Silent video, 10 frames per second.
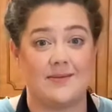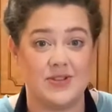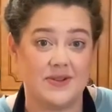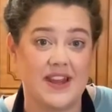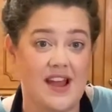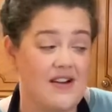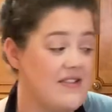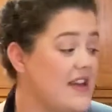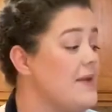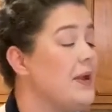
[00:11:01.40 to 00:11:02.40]
doing
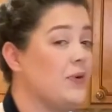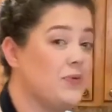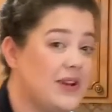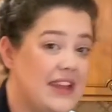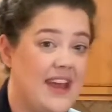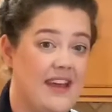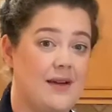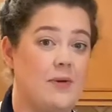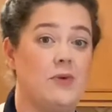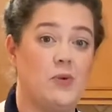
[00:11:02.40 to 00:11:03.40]
now, but I really am.
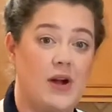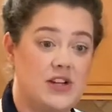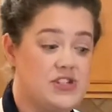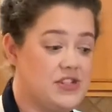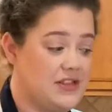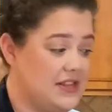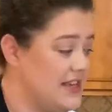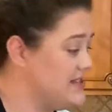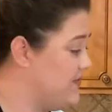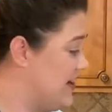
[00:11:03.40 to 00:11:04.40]
I'm gonna wash
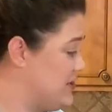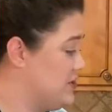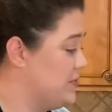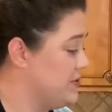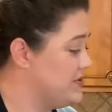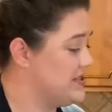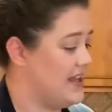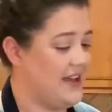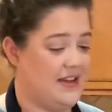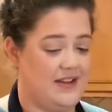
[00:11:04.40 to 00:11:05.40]
these vegetables
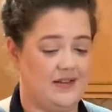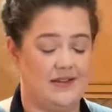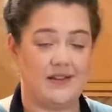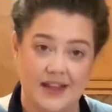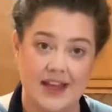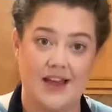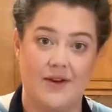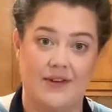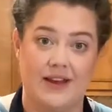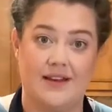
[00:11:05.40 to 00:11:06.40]
and get
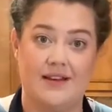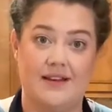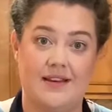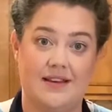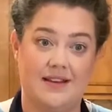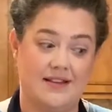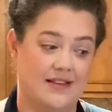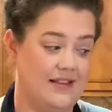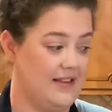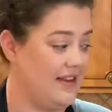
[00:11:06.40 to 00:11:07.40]
going.
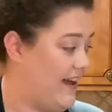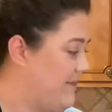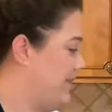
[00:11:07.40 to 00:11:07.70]
Okay.